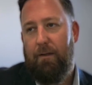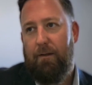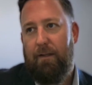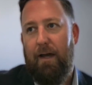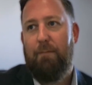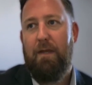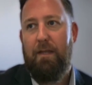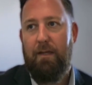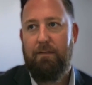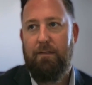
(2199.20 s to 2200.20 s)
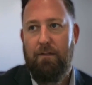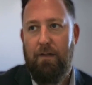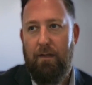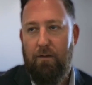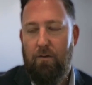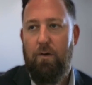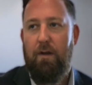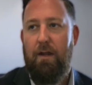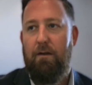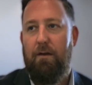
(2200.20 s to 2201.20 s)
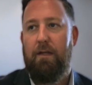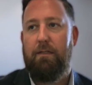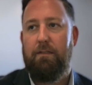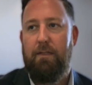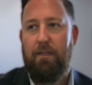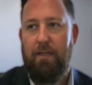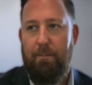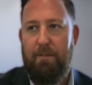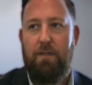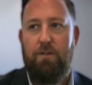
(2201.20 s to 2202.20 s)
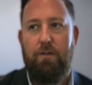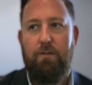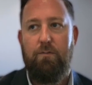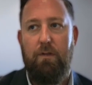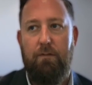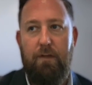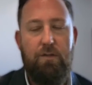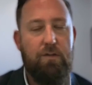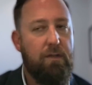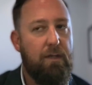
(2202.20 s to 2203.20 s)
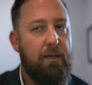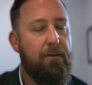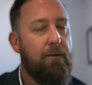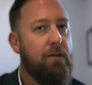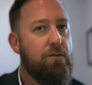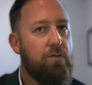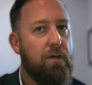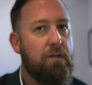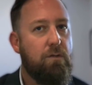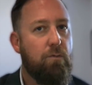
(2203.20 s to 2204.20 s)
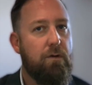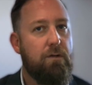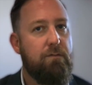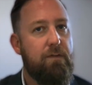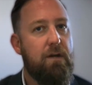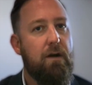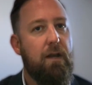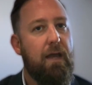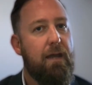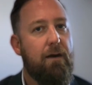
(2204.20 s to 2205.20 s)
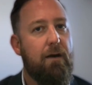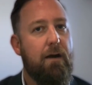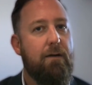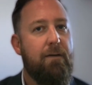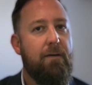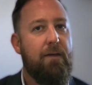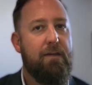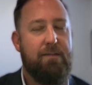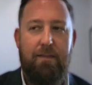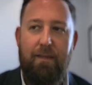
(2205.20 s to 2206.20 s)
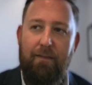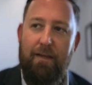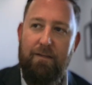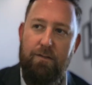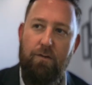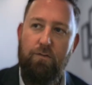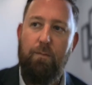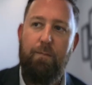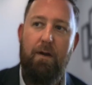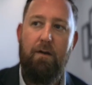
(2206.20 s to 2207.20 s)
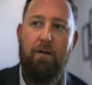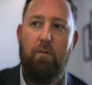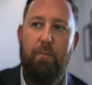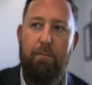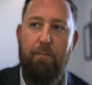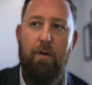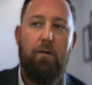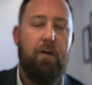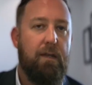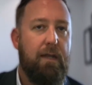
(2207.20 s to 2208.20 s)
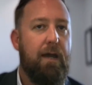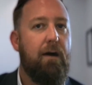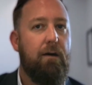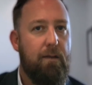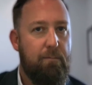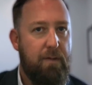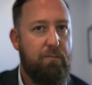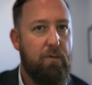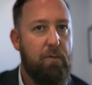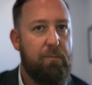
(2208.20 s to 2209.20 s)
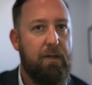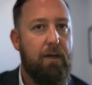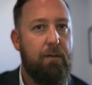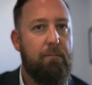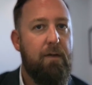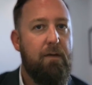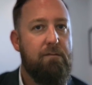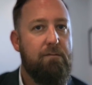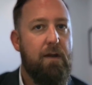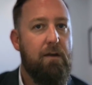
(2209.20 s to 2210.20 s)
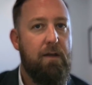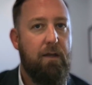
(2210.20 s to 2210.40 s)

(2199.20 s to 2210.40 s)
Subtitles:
client meetings and court hearings and depositions will eventually trend towards VR and AR is I think that social barrier will be broken down and people will become very